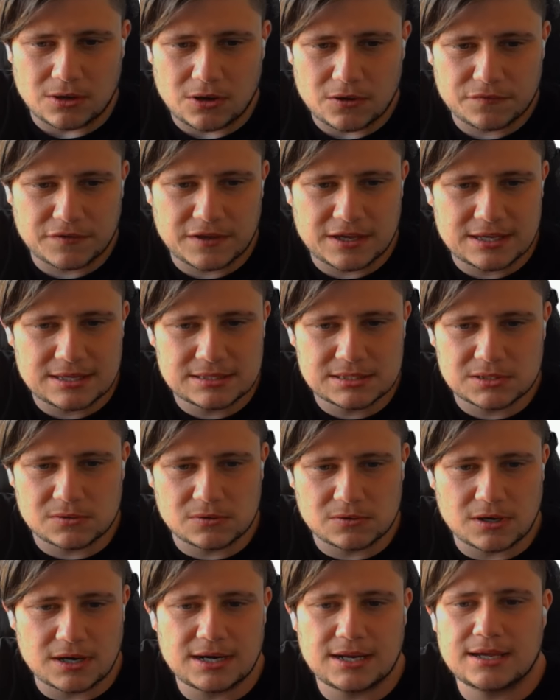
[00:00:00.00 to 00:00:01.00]

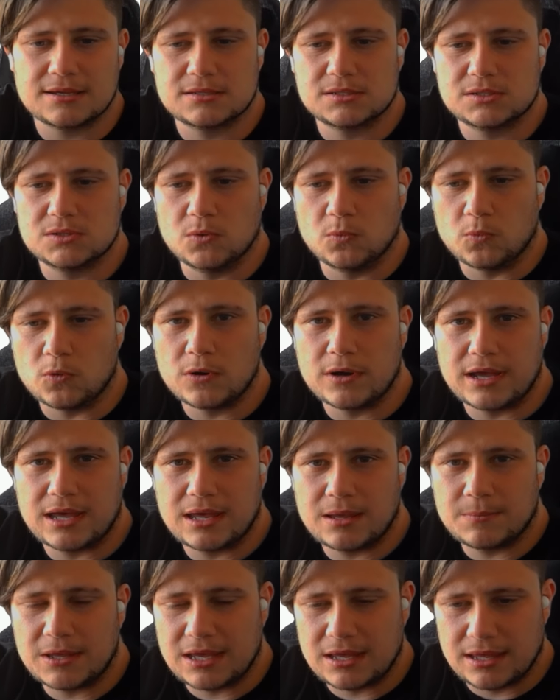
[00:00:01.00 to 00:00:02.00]
Offhands, Great Axe,
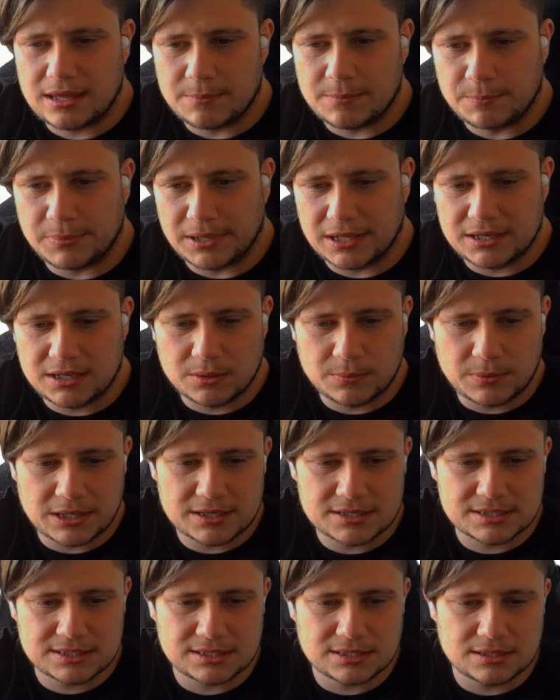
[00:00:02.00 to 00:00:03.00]
Warhammer,
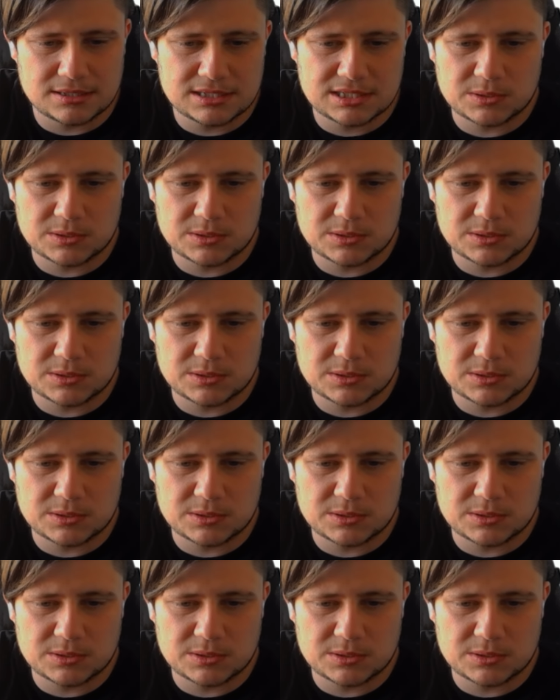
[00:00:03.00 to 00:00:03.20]
Blunderbuss,